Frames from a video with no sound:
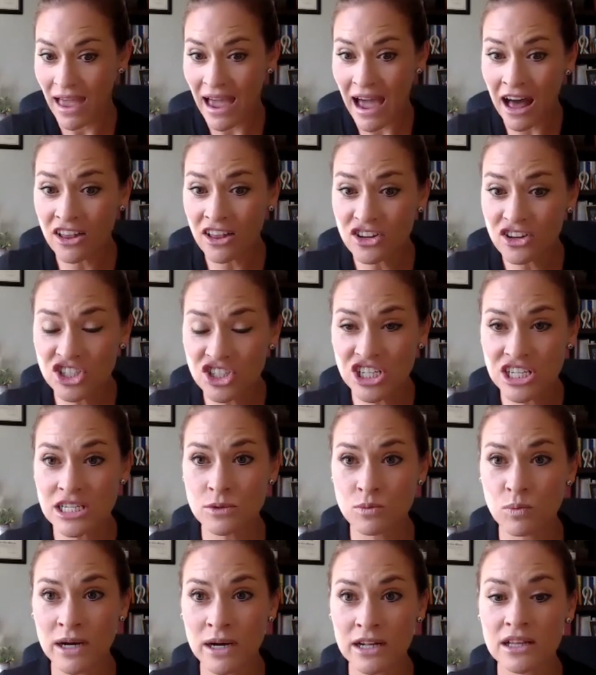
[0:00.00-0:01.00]
Allergies
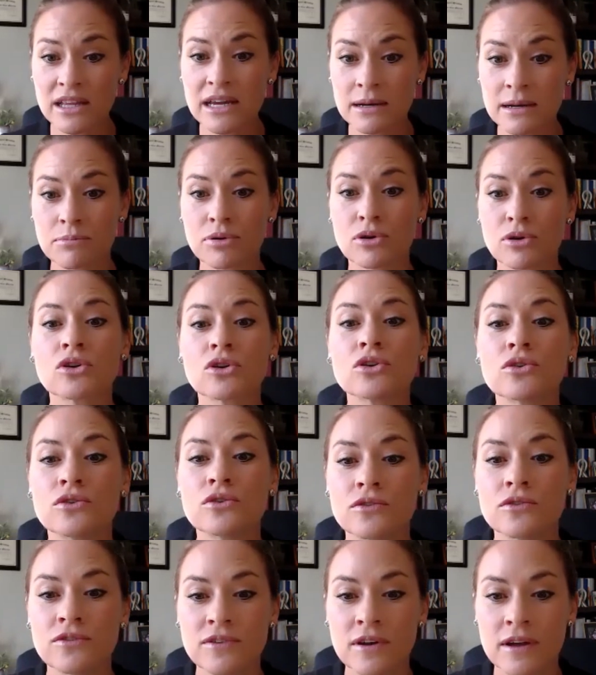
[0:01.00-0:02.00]
will
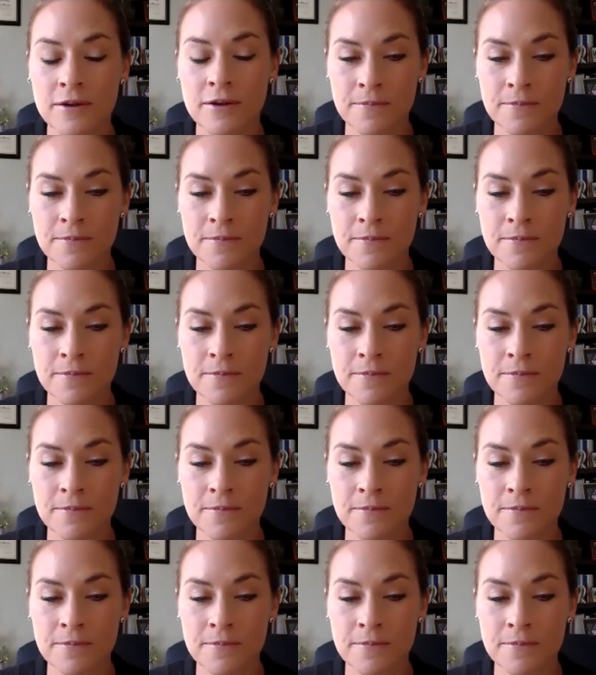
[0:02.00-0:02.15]
improve